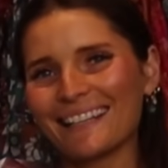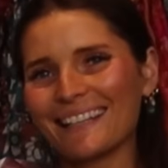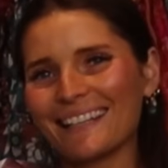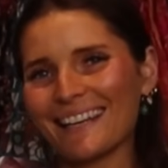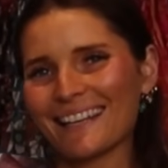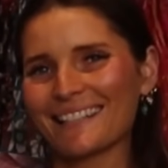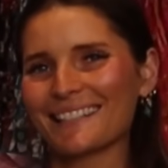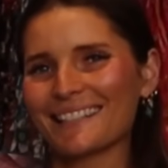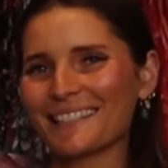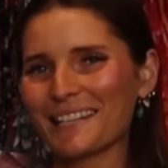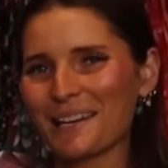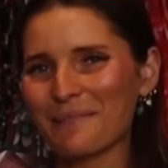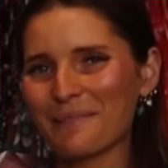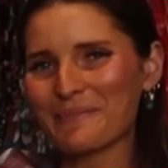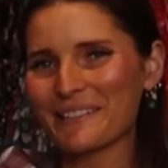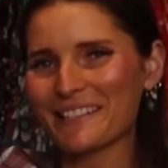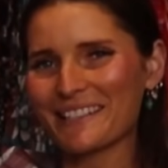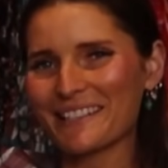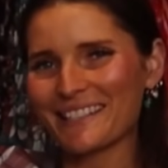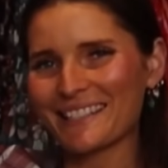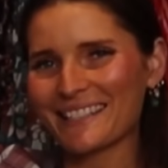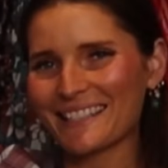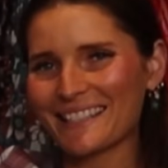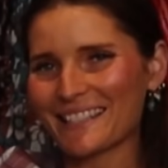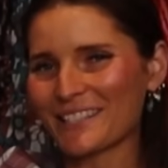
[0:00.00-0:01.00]
Next up
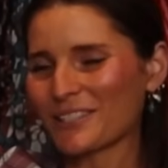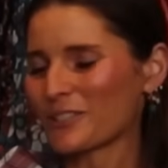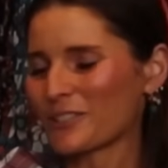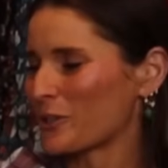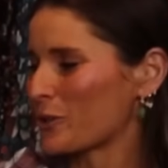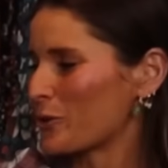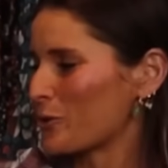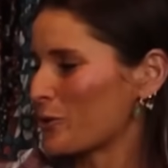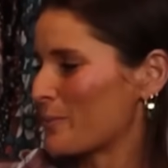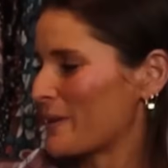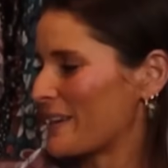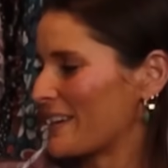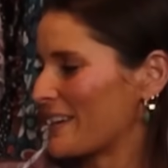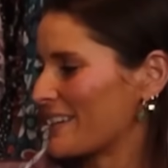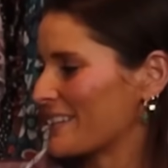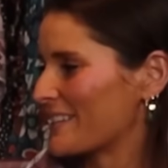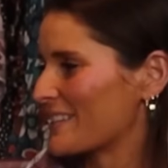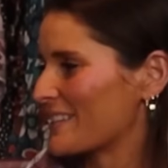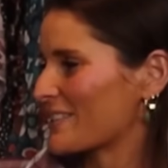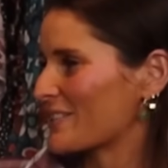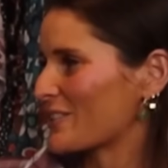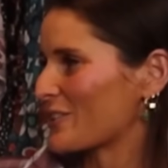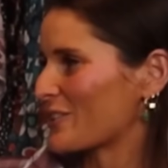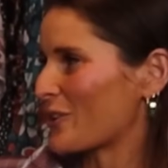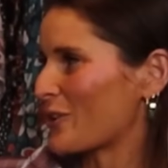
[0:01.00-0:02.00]
is this
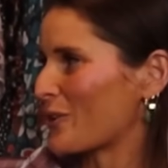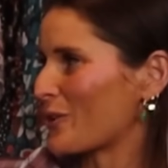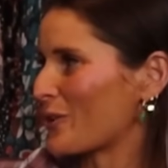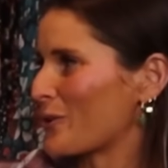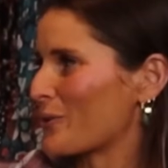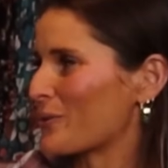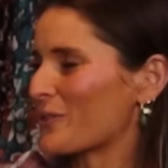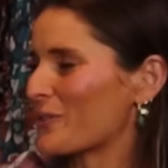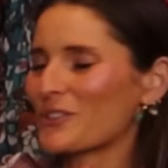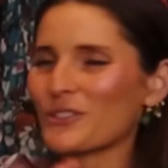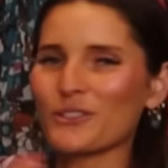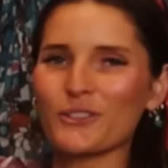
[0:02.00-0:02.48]
two-piece. So the